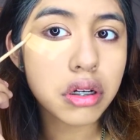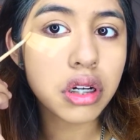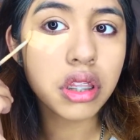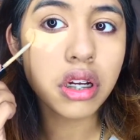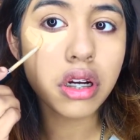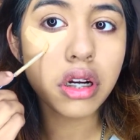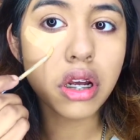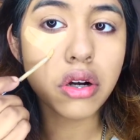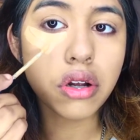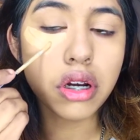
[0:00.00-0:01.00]
right there.
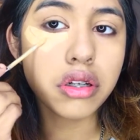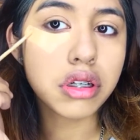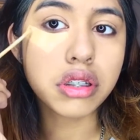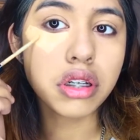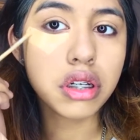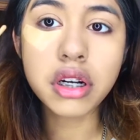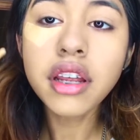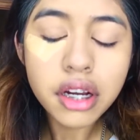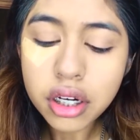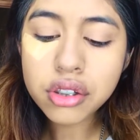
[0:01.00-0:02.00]
I don't know how to use concealer
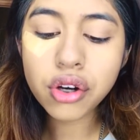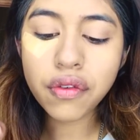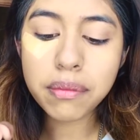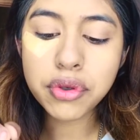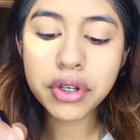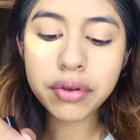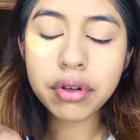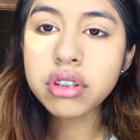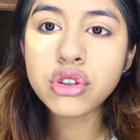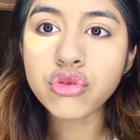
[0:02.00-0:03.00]
either, so if I'm doing it wrong,